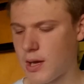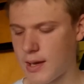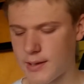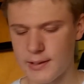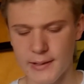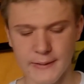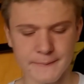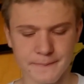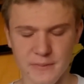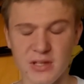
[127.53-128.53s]
And
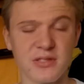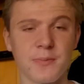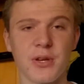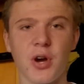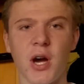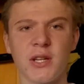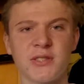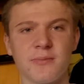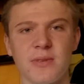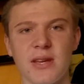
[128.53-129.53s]
it's been
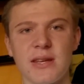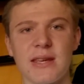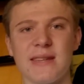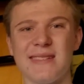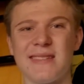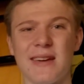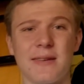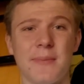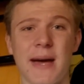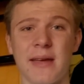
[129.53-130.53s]
awesome getting in a ton
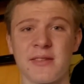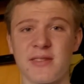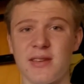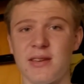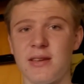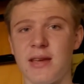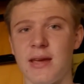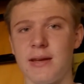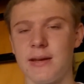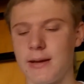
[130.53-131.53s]
of miles in it.
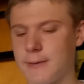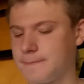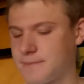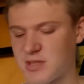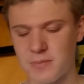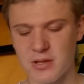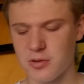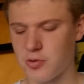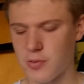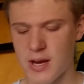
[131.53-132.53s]
And it's been a
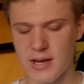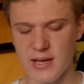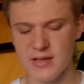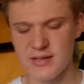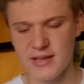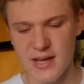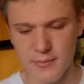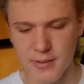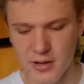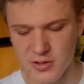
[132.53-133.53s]
great easy day
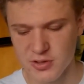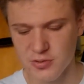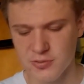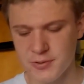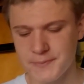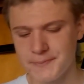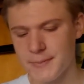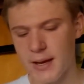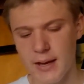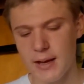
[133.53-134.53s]
pair of shoes.
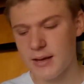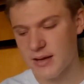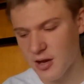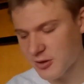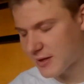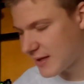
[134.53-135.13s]
Now the